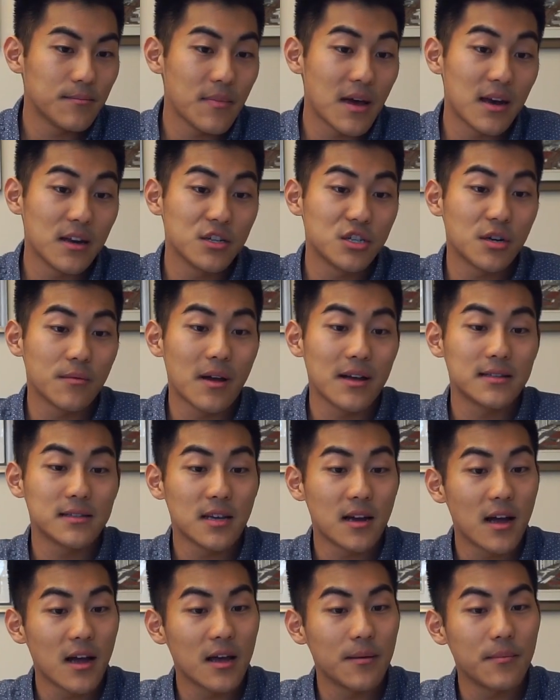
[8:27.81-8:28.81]
managing my
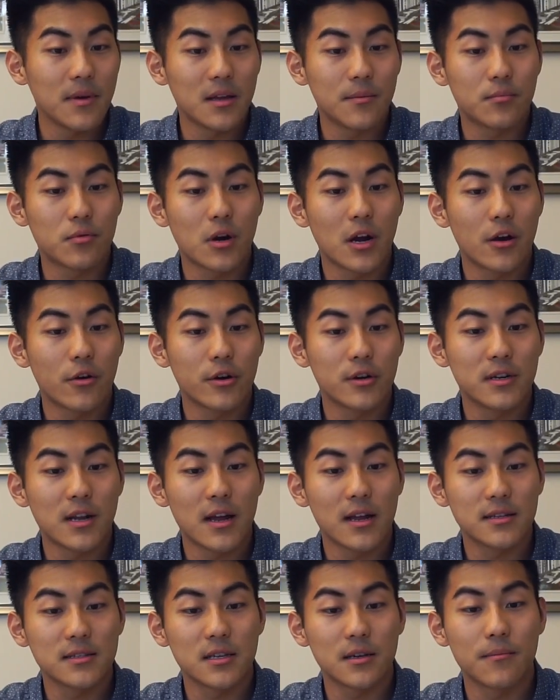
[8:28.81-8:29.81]
time, and
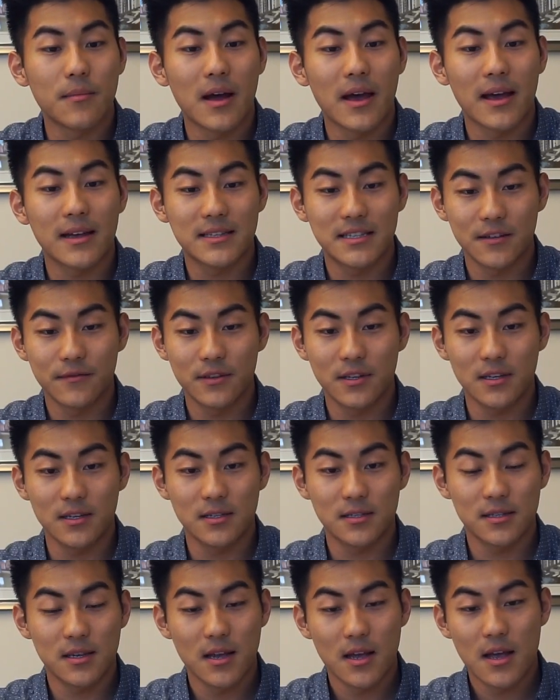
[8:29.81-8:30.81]
prioritizing my
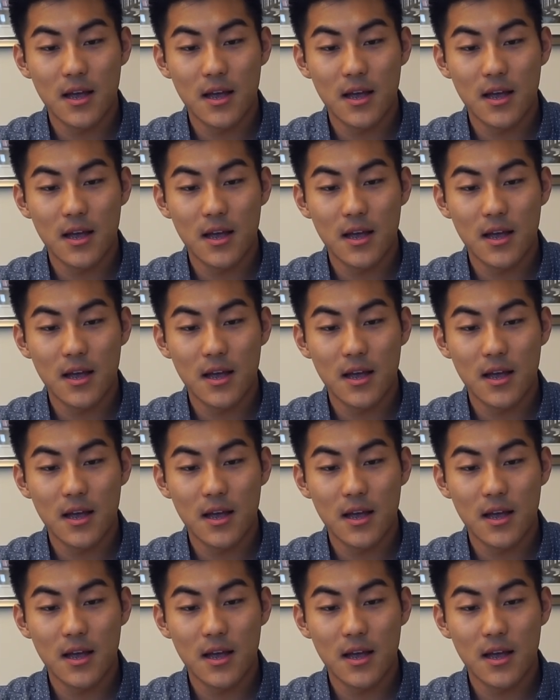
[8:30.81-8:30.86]
activities.